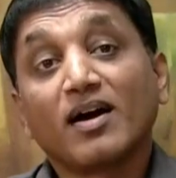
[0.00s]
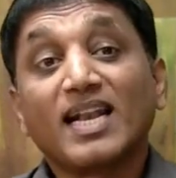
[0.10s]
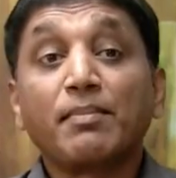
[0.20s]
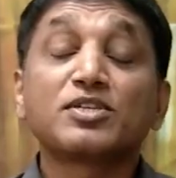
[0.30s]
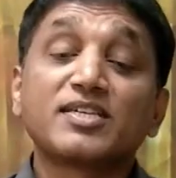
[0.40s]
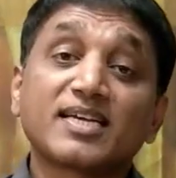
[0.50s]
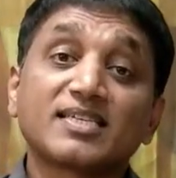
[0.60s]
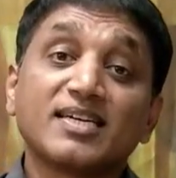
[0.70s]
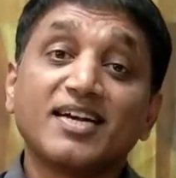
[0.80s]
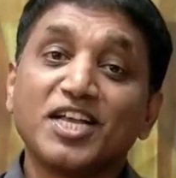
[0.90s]
Number
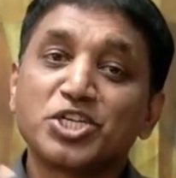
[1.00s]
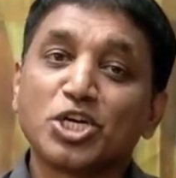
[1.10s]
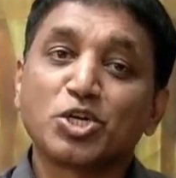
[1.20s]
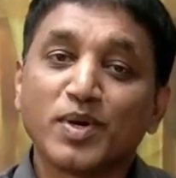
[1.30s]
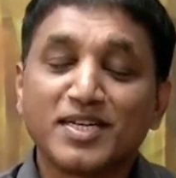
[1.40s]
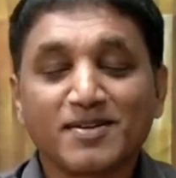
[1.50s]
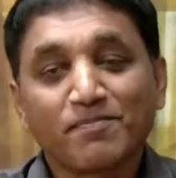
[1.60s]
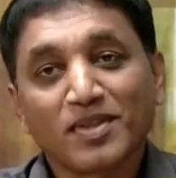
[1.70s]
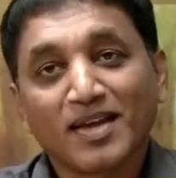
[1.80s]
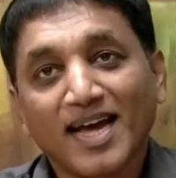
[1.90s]
6, digital twins.
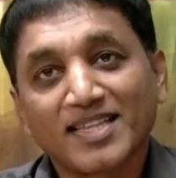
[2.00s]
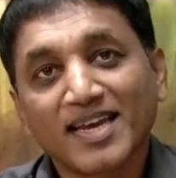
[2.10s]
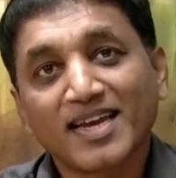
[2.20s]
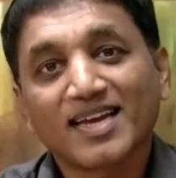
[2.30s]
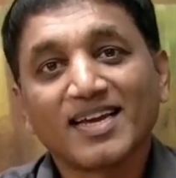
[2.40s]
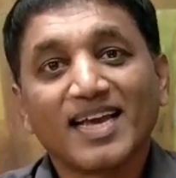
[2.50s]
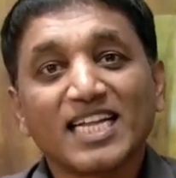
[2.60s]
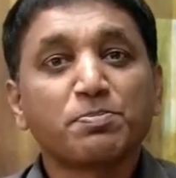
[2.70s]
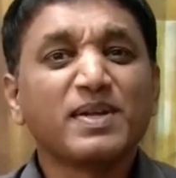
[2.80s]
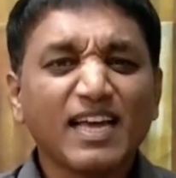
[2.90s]
I think
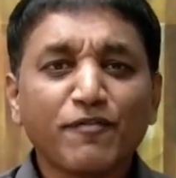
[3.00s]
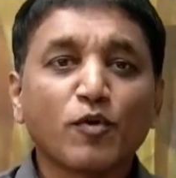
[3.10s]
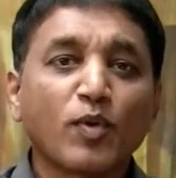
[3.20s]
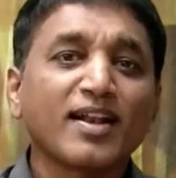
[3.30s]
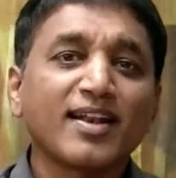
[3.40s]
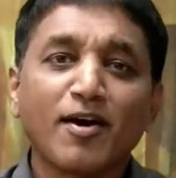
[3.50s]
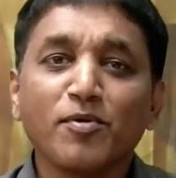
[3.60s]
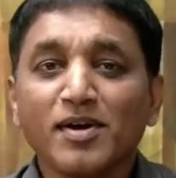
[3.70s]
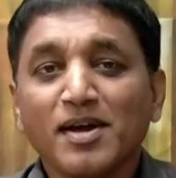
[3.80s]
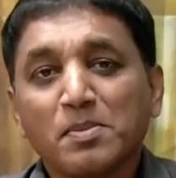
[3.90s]
it's been there for a while now,
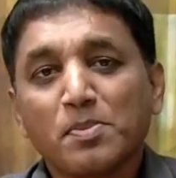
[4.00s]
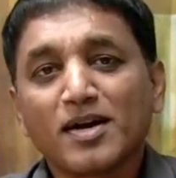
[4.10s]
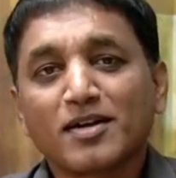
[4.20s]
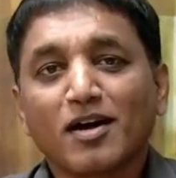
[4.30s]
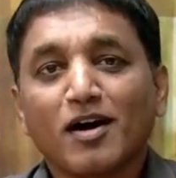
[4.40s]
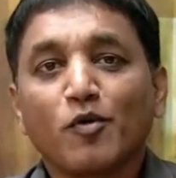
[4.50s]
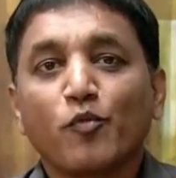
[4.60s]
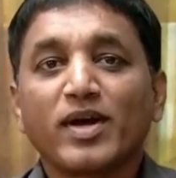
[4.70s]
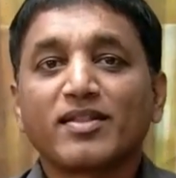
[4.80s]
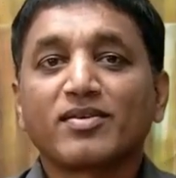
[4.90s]
but
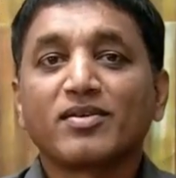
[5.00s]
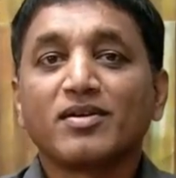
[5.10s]
with